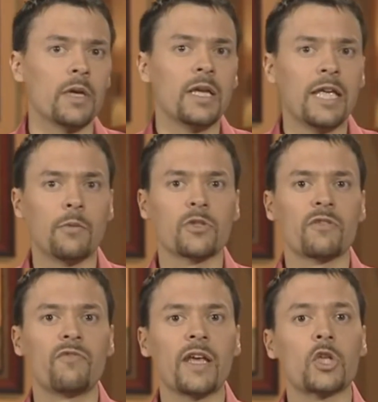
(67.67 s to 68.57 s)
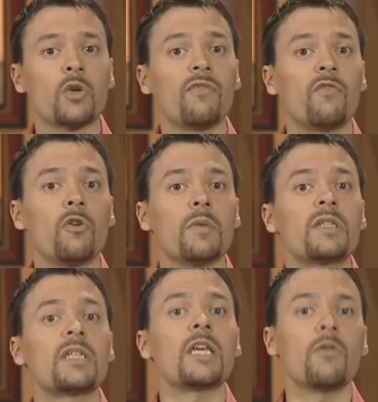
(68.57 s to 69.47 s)
It was a victory for
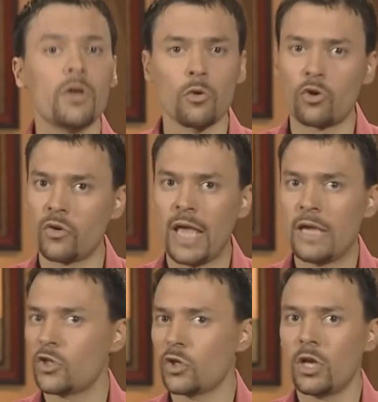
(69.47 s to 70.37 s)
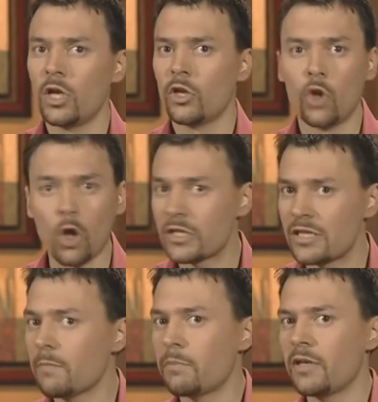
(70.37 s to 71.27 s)
material creation, not
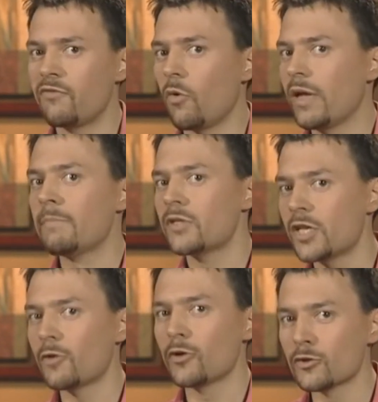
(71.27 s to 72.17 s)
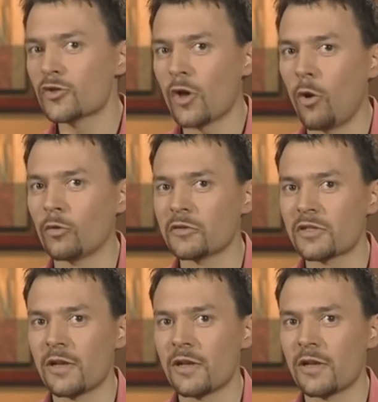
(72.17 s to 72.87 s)
simply for immaterial souls.